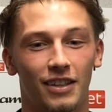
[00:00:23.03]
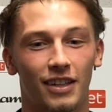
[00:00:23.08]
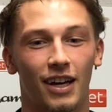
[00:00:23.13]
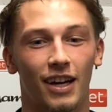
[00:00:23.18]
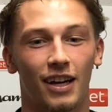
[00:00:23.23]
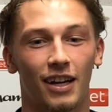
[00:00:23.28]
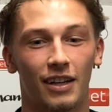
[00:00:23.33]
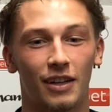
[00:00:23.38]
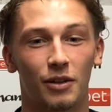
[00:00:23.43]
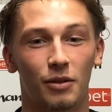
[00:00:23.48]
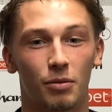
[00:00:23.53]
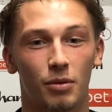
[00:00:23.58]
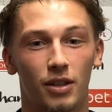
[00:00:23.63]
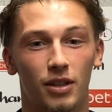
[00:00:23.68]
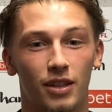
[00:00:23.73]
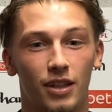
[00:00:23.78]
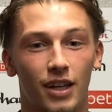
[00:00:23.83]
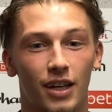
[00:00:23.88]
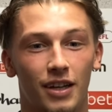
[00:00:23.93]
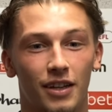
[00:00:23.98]
Yeah, a little bit,
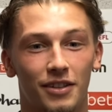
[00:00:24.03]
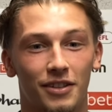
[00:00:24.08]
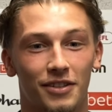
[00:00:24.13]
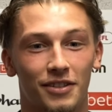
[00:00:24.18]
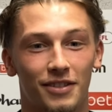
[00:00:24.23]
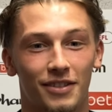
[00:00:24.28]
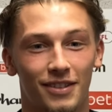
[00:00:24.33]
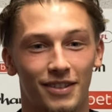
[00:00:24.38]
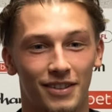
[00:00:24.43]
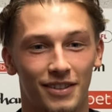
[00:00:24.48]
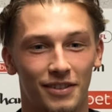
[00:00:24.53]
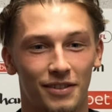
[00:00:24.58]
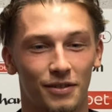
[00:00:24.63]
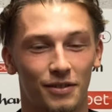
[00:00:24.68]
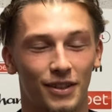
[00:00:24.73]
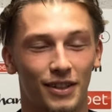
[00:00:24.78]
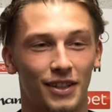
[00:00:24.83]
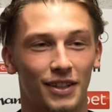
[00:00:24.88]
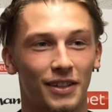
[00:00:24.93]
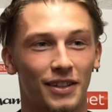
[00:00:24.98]
yeah. Just
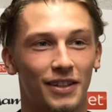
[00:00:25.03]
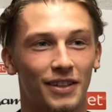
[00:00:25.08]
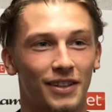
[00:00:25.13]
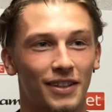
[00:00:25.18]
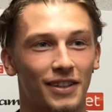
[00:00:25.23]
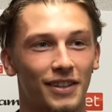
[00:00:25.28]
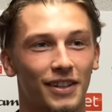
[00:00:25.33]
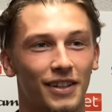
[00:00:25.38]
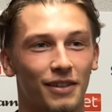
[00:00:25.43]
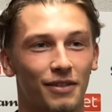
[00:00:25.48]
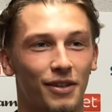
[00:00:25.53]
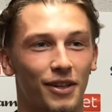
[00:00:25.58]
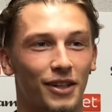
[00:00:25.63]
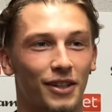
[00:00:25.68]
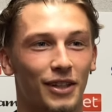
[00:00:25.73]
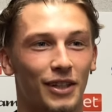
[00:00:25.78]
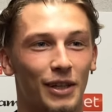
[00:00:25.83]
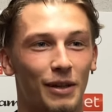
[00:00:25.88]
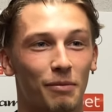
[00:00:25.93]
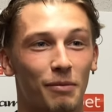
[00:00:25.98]
thinking if I could
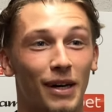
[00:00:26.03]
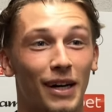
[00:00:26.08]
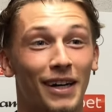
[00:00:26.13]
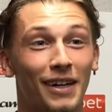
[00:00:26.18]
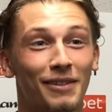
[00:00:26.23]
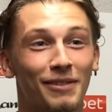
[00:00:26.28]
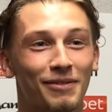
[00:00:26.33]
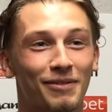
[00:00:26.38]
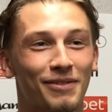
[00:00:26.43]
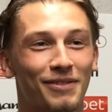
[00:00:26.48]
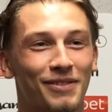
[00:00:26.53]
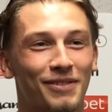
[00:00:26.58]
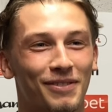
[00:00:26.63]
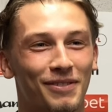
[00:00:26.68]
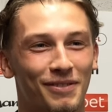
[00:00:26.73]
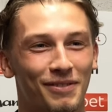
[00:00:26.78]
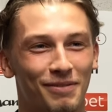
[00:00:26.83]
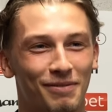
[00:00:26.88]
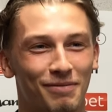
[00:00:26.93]
have done better.